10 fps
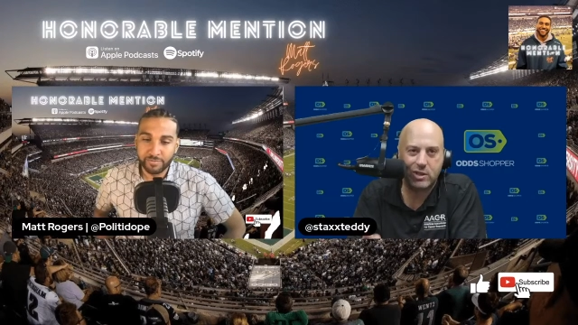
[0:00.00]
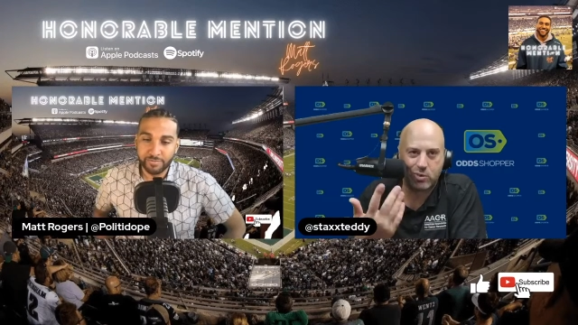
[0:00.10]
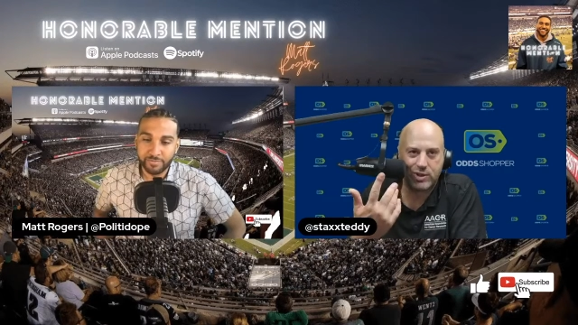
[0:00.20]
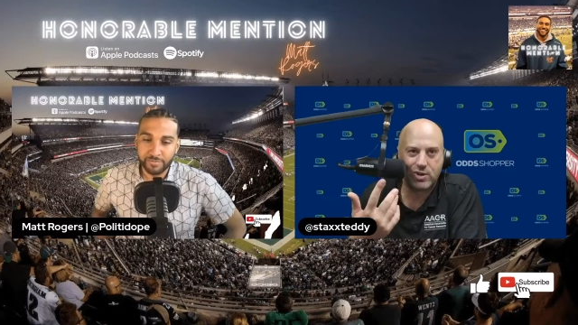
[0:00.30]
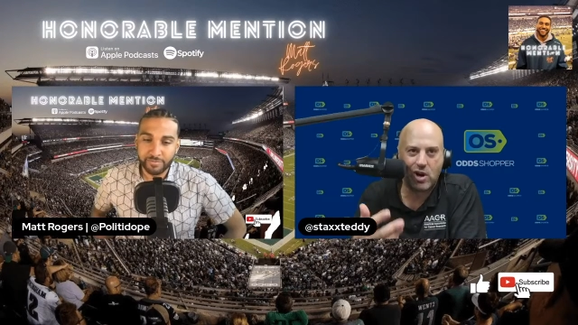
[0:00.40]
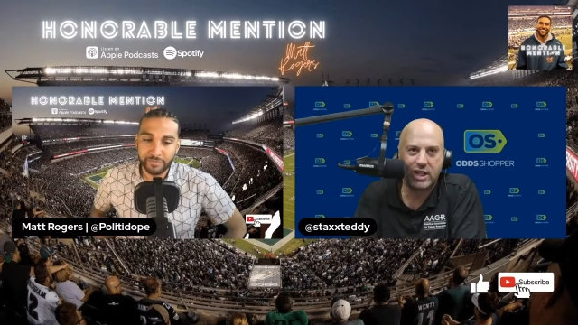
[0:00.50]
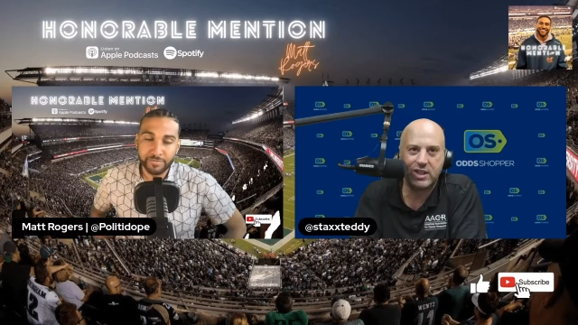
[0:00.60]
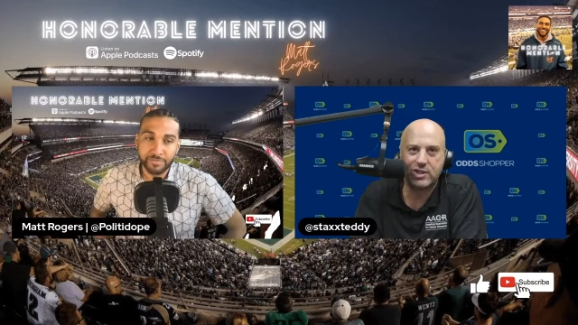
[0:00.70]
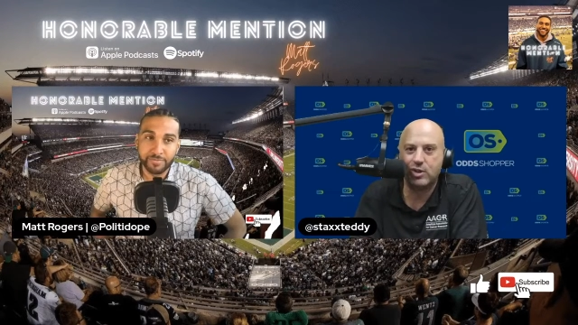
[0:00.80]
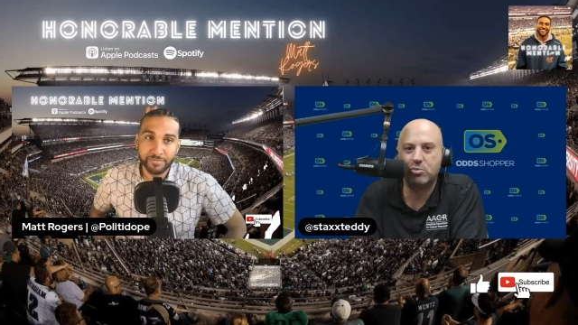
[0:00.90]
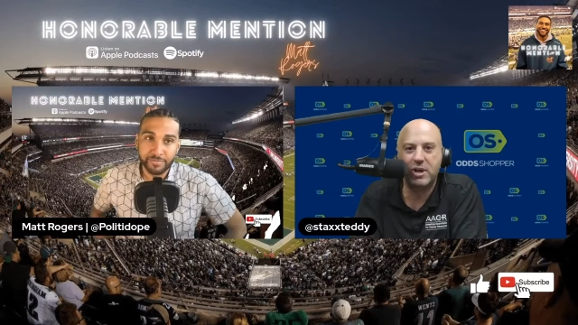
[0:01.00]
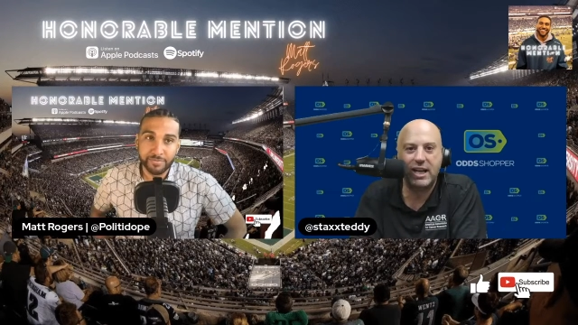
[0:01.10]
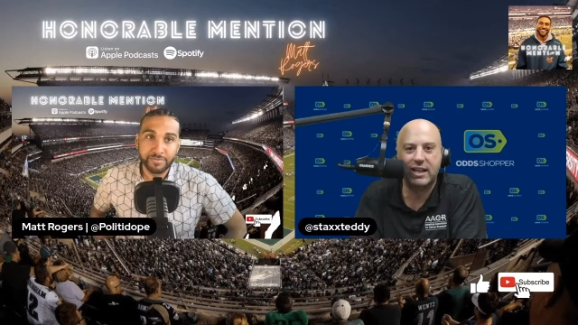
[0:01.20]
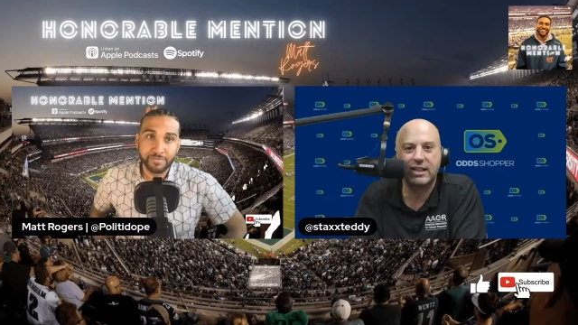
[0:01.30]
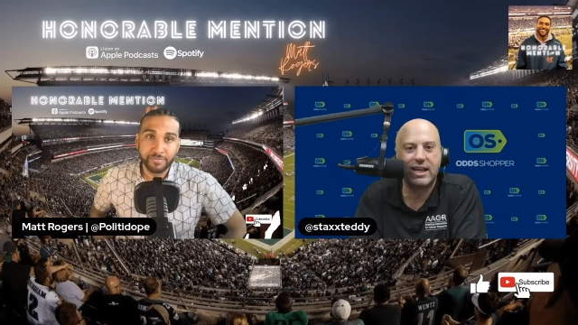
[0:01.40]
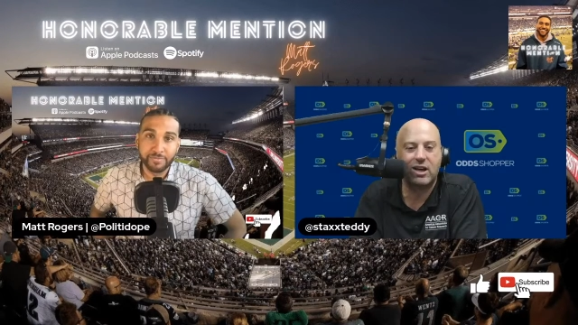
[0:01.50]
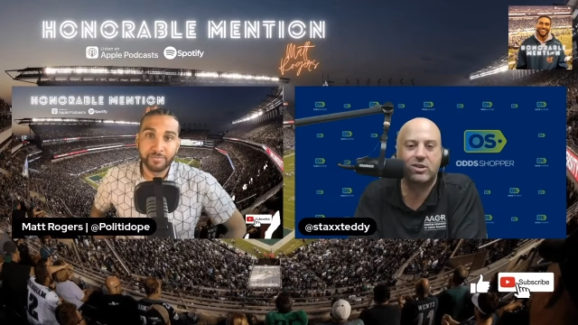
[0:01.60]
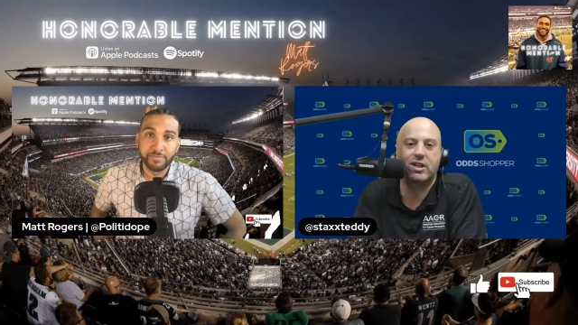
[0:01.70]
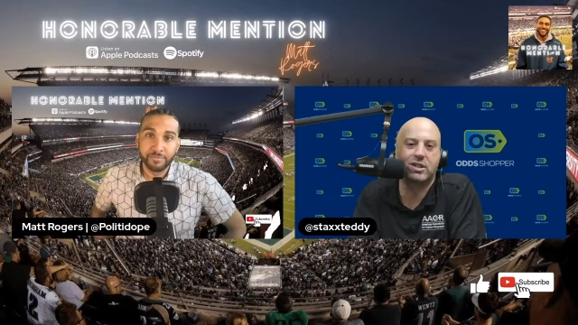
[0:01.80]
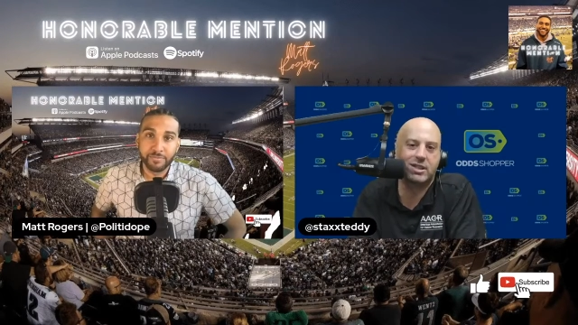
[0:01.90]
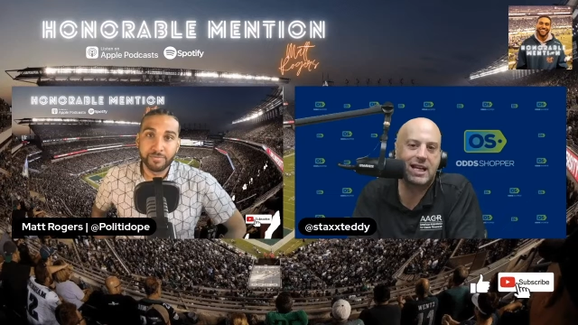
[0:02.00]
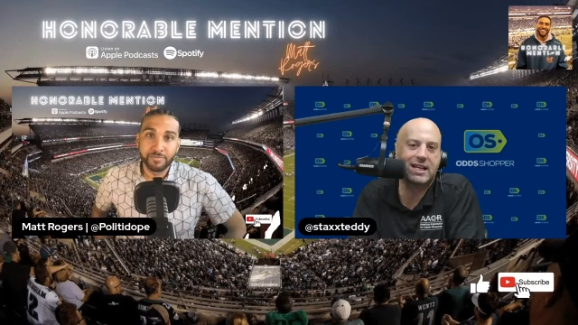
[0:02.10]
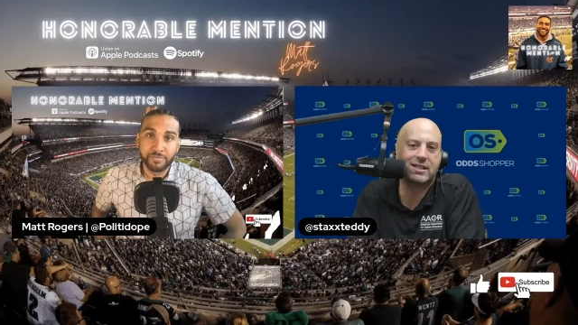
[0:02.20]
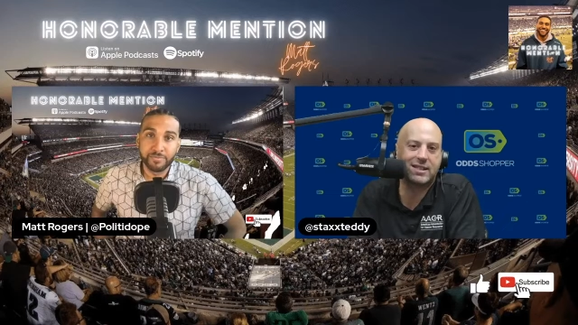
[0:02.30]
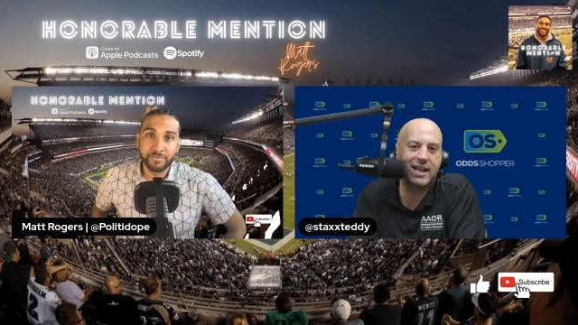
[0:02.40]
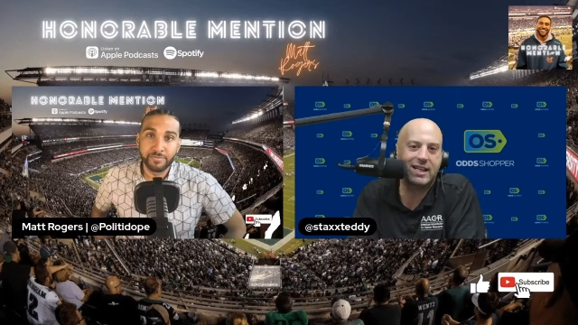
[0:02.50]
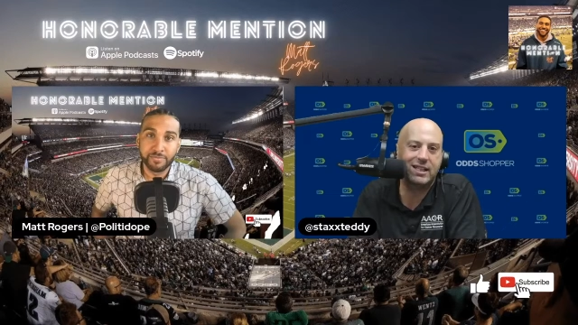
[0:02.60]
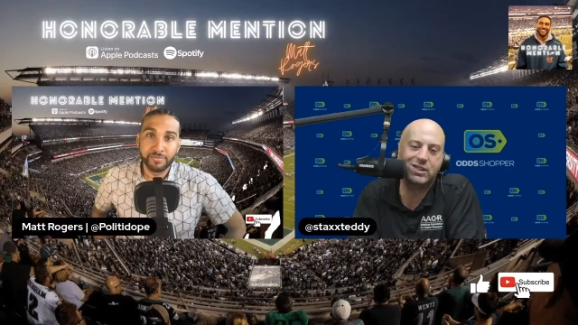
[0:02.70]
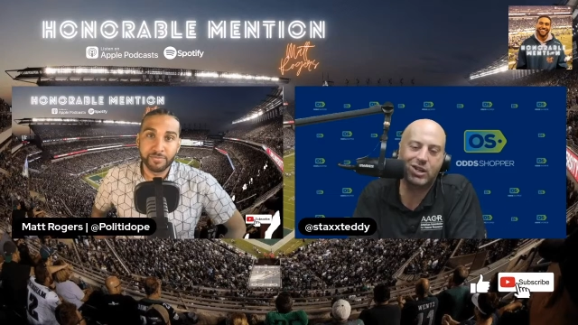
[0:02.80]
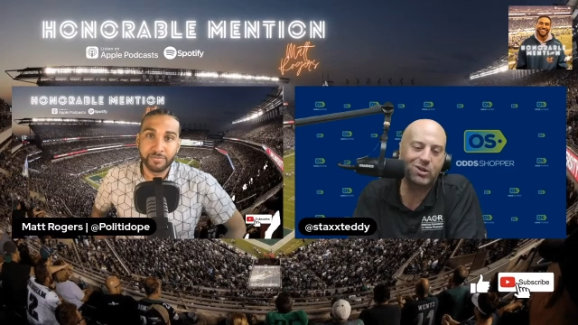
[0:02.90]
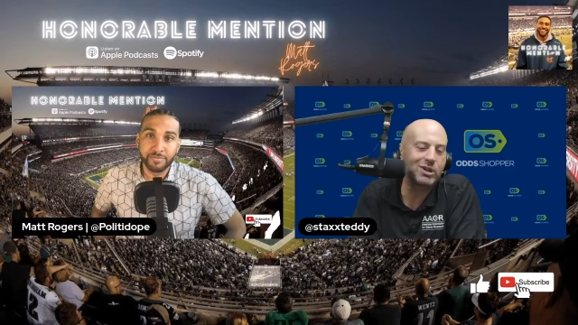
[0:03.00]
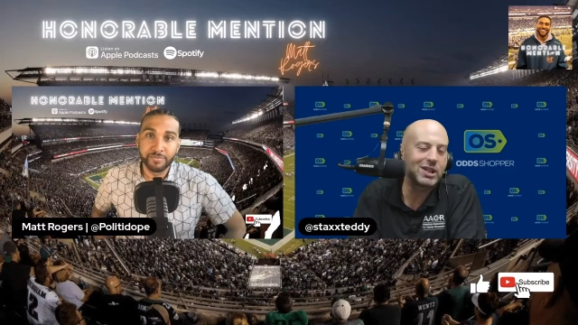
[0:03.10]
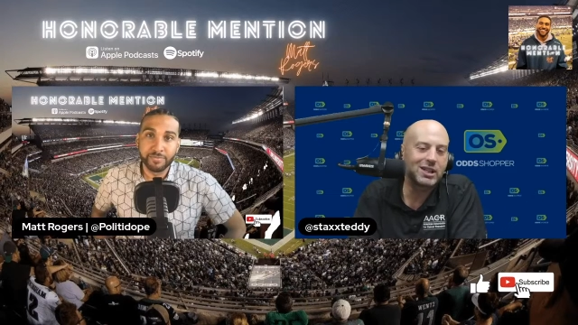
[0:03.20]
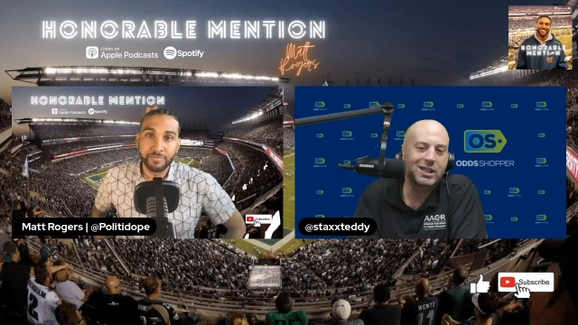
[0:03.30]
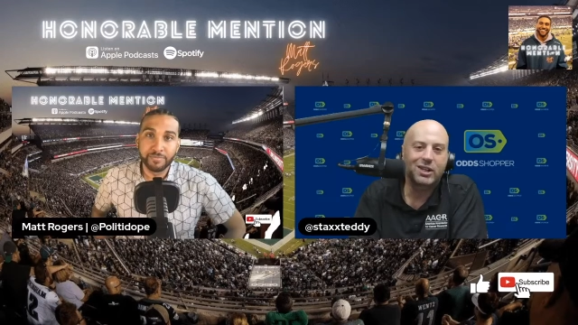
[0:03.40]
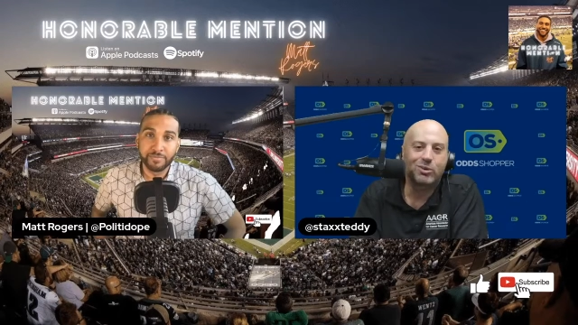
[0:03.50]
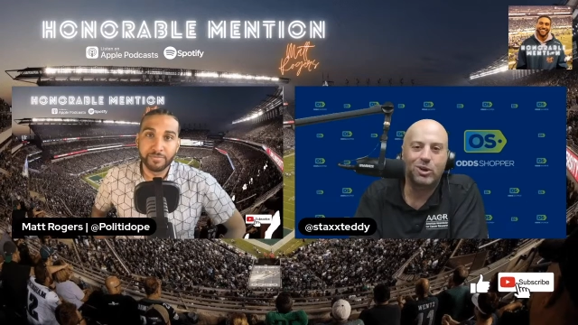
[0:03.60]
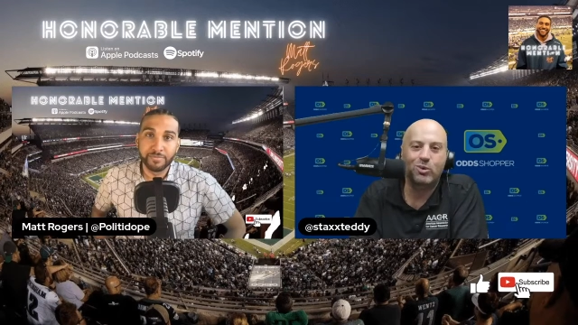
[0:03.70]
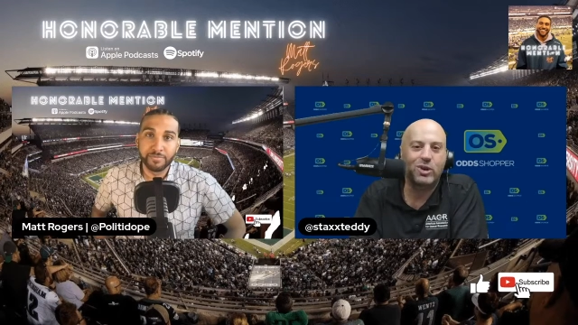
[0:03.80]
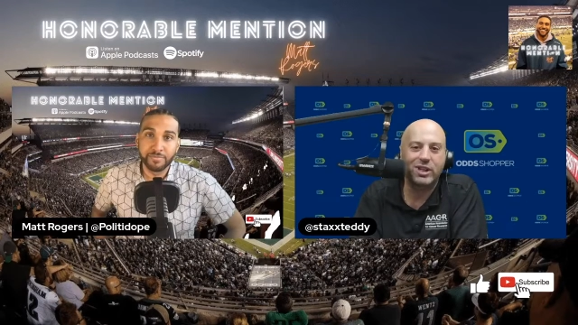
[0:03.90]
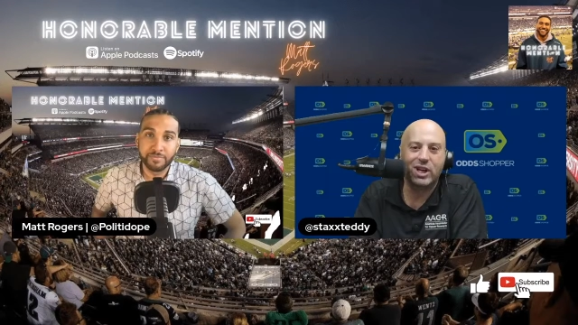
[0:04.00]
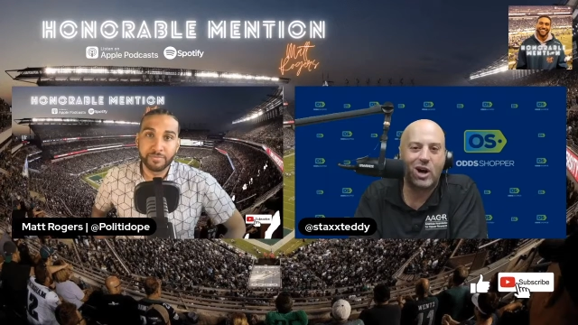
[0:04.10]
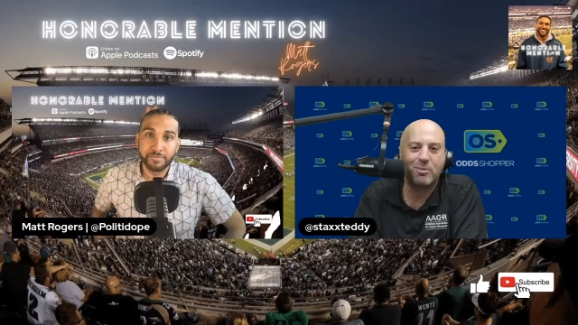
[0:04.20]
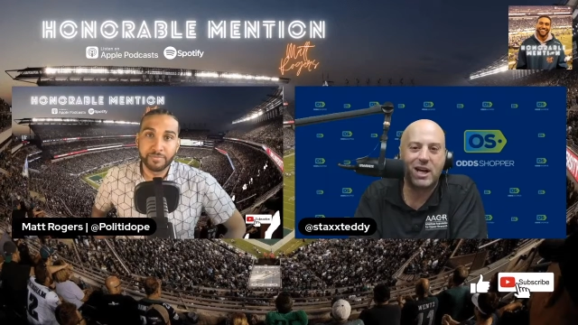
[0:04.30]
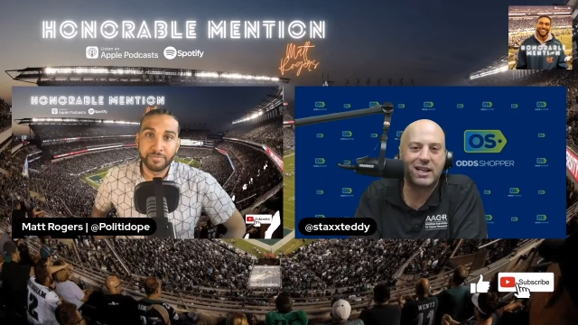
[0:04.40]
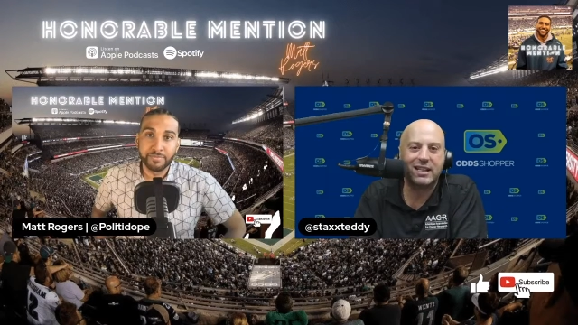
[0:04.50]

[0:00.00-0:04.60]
Speaker 1: We're starting this new betting account there, Stacks Teddy. So, you know, I'm not going to